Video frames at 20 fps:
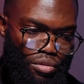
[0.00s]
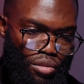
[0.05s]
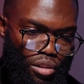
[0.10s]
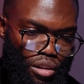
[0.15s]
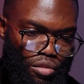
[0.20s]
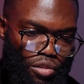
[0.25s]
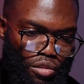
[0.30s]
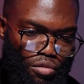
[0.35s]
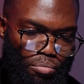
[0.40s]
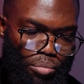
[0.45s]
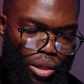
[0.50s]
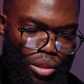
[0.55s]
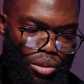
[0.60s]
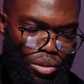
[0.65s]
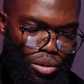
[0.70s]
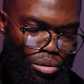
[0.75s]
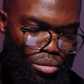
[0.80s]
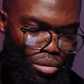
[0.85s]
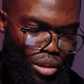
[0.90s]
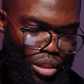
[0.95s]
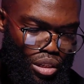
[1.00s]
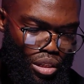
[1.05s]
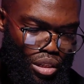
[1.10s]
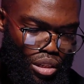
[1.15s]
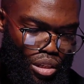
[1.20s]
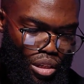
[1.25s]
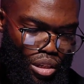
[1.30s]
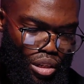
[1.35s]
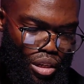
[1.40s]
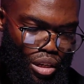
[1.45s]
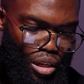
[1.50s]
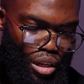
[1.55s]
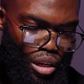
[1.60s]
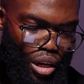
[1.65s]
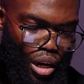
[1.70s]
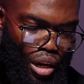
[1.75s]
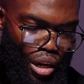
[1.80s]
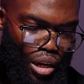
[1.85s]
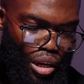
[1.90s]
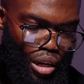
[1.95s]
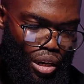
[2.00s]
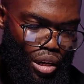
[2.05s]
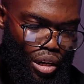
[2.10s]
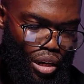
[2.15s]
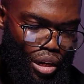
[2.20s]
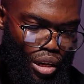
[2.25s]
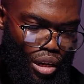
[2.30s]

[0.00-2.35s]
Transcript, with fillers: if you've been through it I